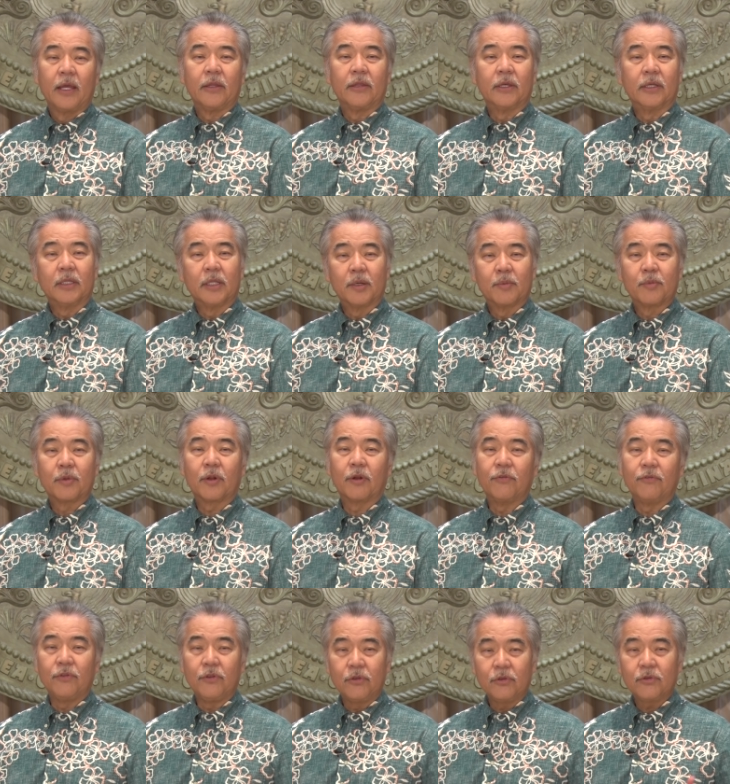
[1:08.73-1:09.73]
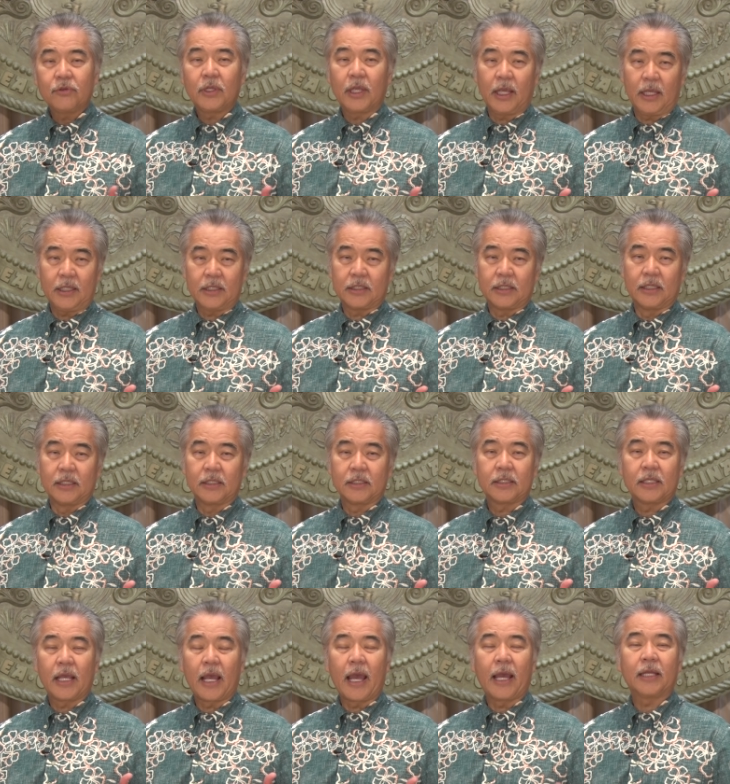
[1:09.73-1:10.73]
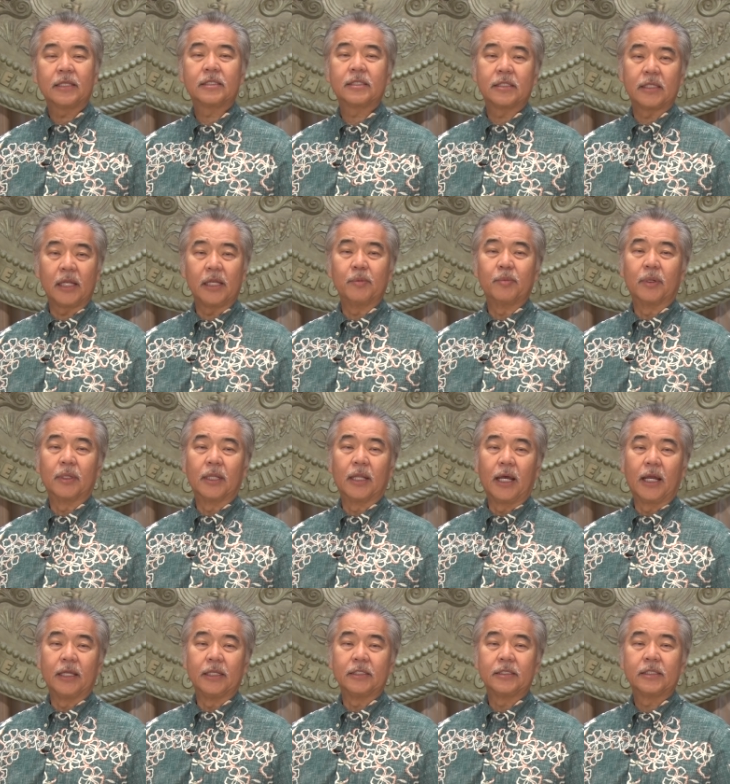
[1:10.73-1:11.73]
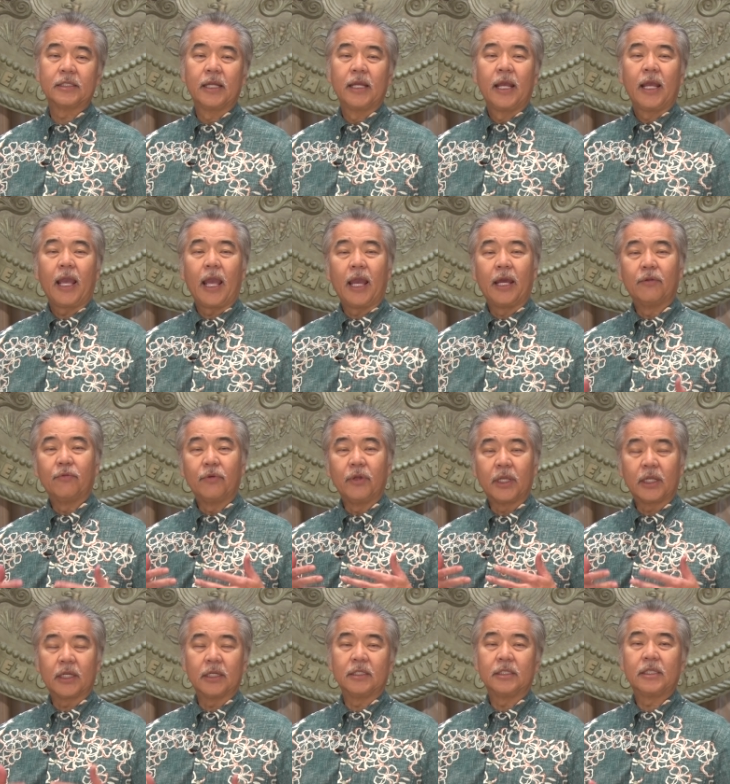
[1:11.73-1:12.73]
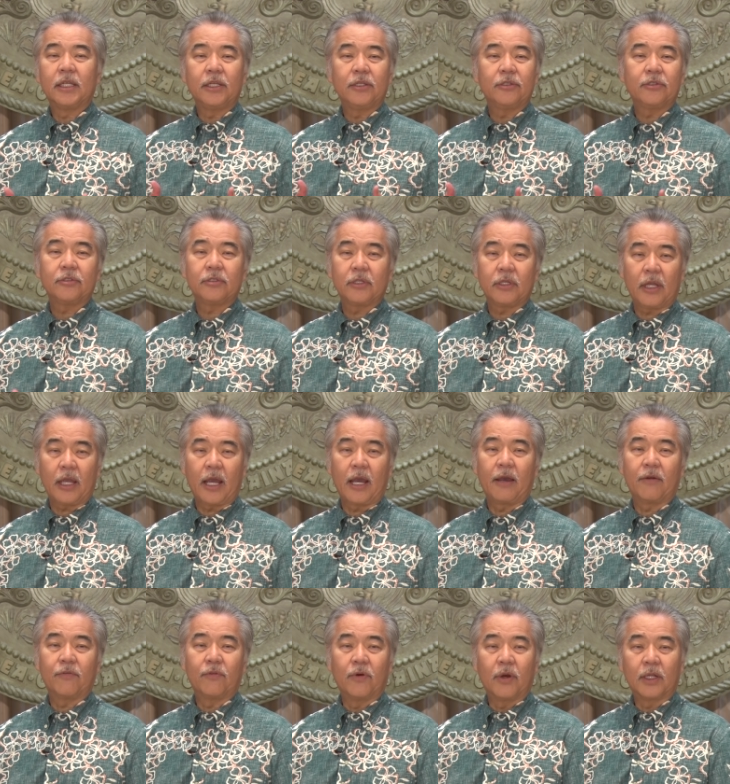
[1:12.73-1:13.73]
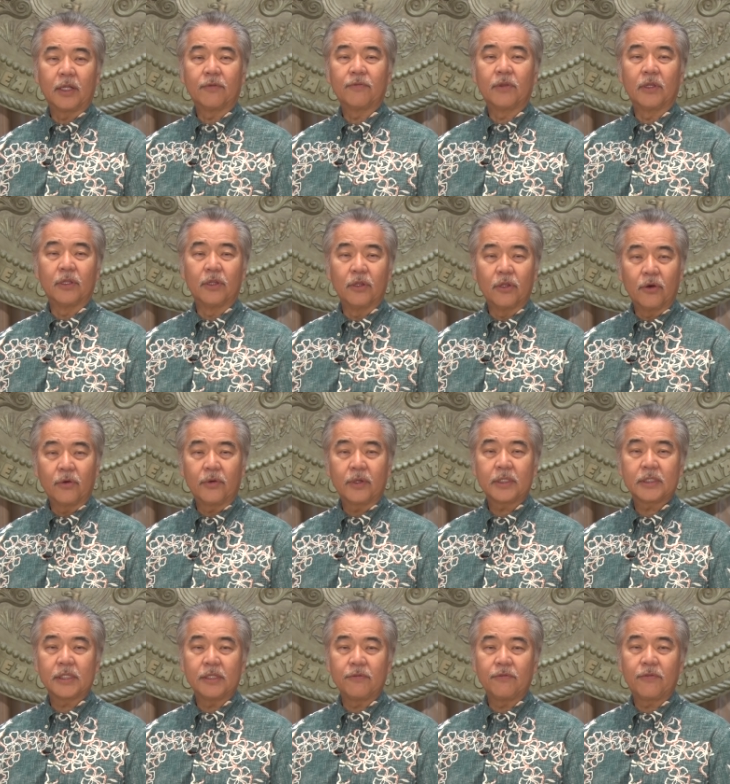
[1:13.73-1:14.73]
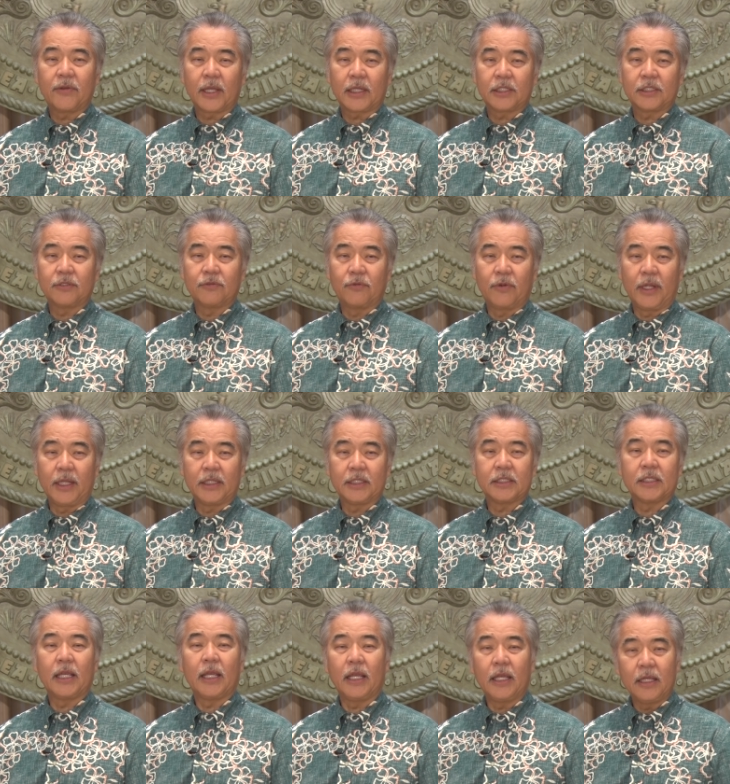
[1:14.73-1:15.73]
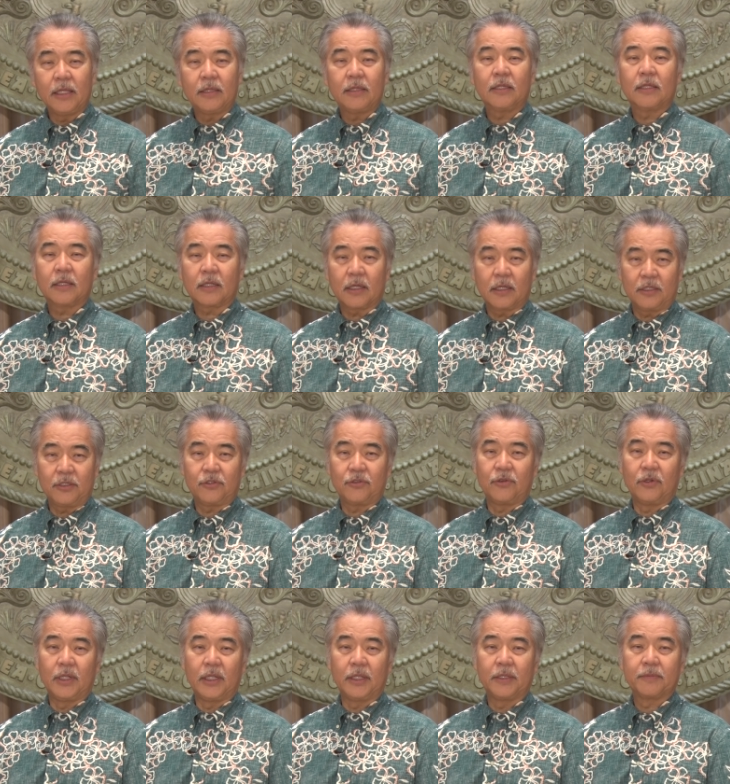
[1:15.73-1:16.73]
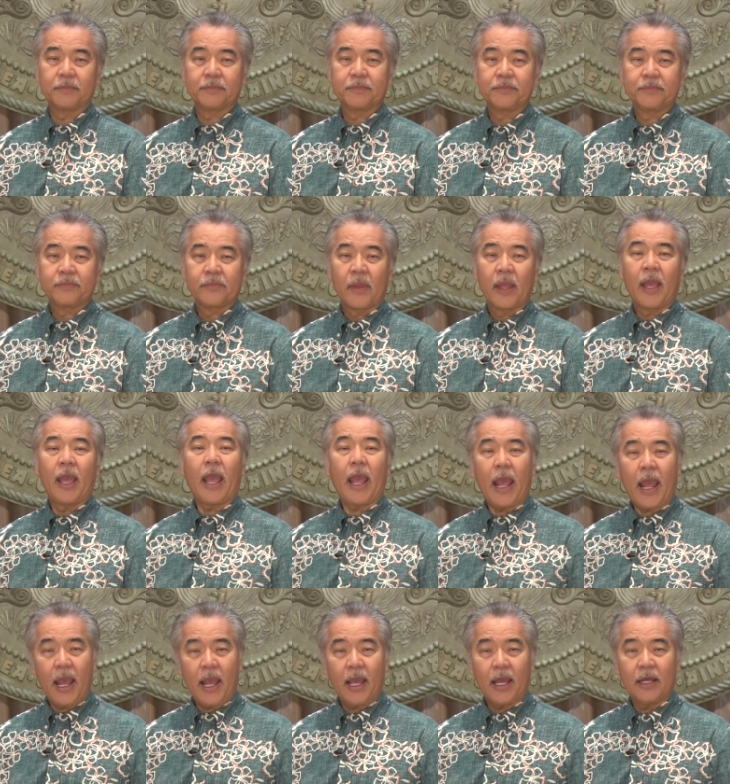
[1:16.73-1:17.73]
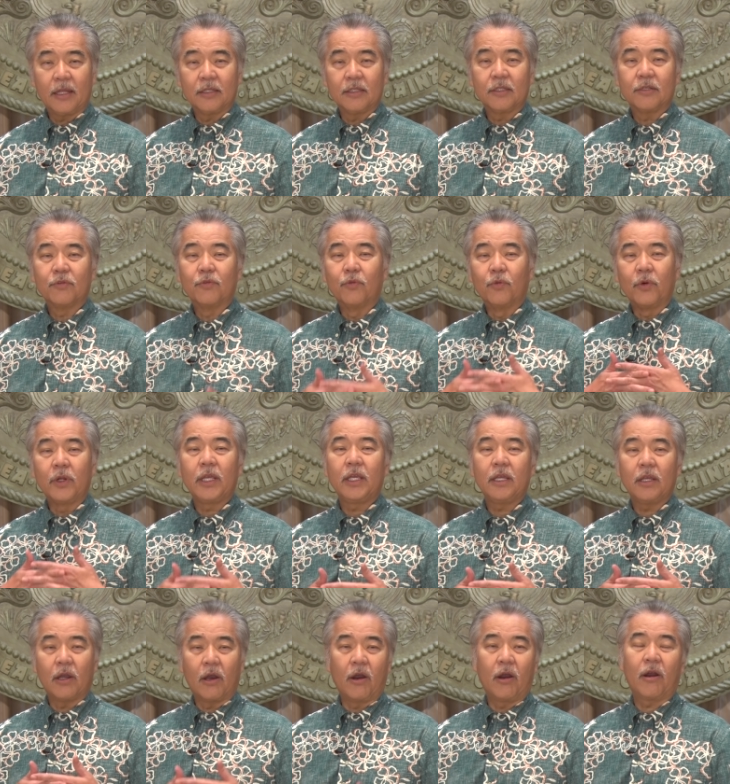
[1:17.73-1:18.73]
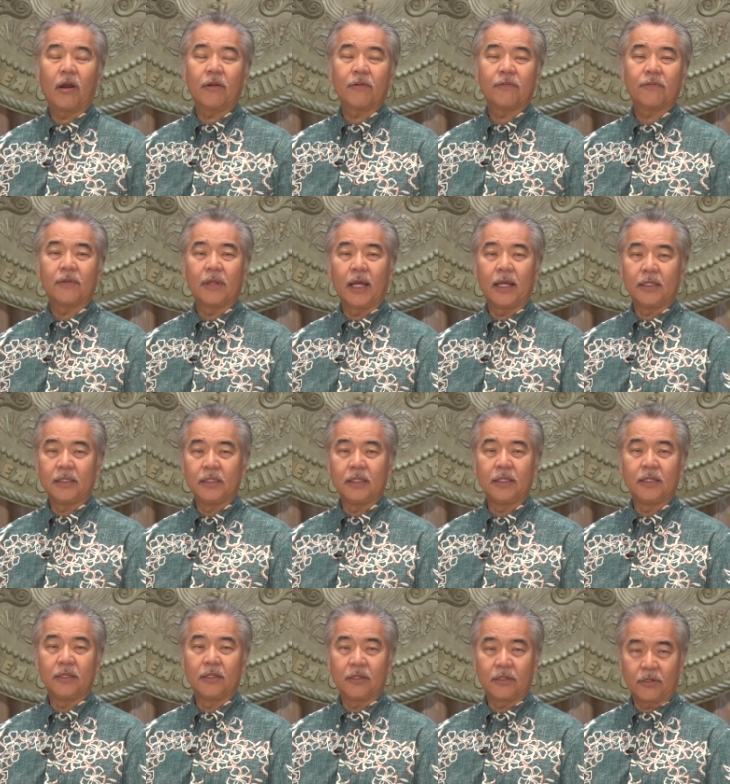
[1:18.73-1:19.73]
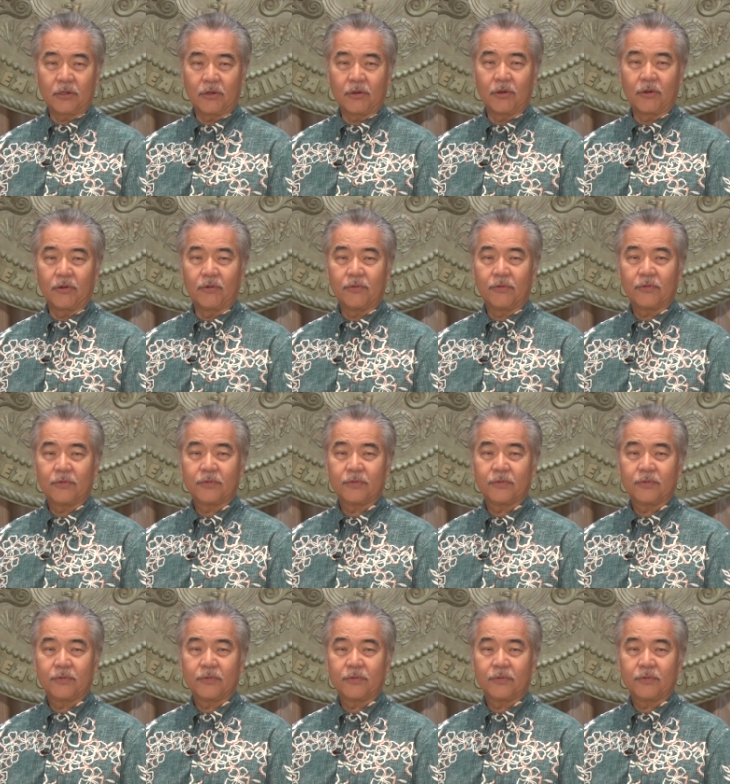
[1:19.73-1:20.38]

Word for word: The number of new cases has stabilized, and we continue to have one of the lowest infection rates in the country. And we are flattening the curve.